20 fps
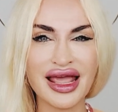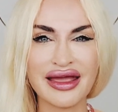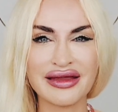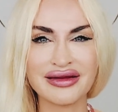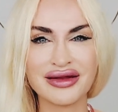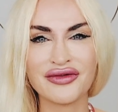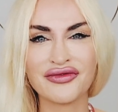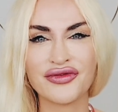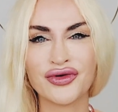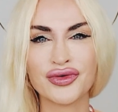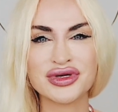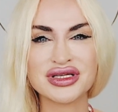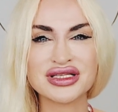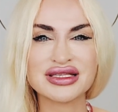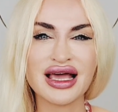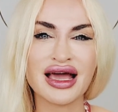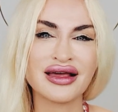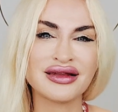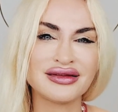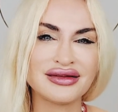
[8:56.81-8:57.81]
and of course,
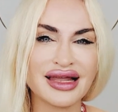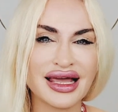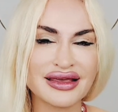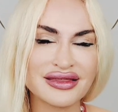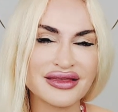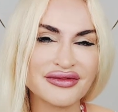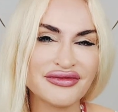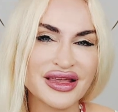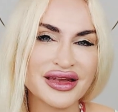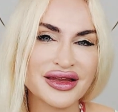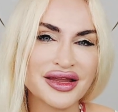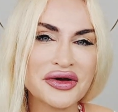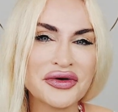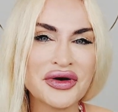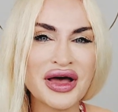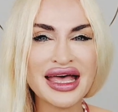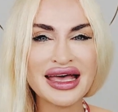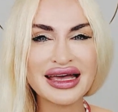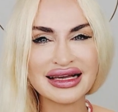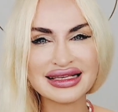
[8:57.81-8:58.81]
like the video
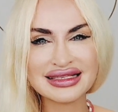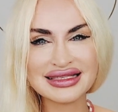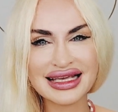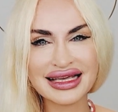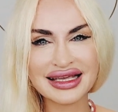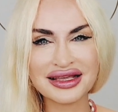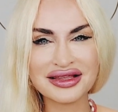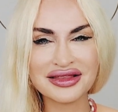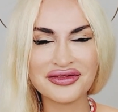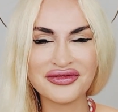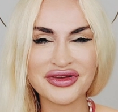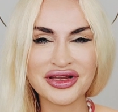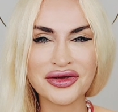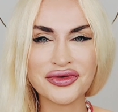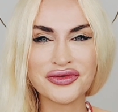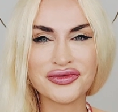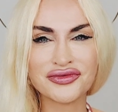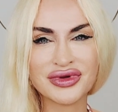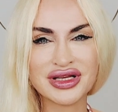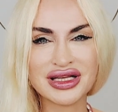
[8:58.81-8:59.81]
because liking the
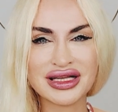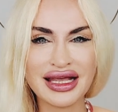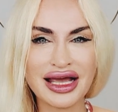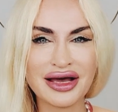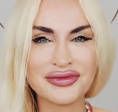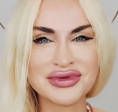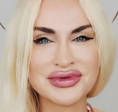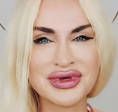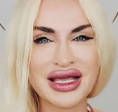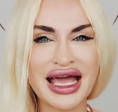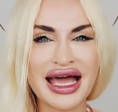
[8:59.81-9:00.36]
video really helps me